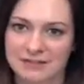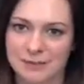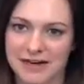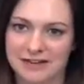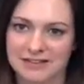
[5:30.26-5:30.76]

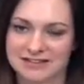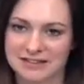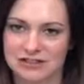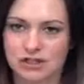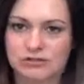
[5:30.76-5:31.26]
as well. And
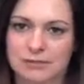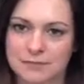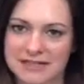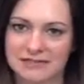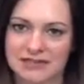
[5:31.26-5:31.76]
so they chose
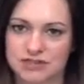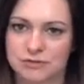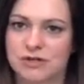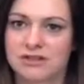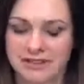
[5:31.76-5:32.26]
a big
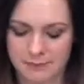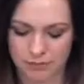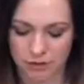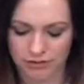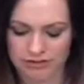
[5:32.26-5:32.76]
visual and they
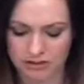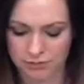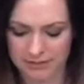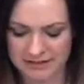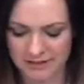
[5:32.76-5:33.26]
broke the
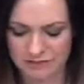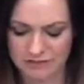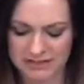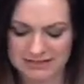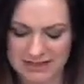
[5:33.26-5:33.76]
two
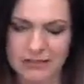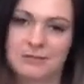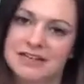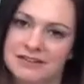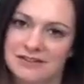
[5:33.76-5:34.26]
pillows right down
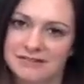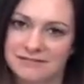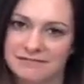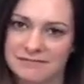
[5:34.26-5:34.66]
the middle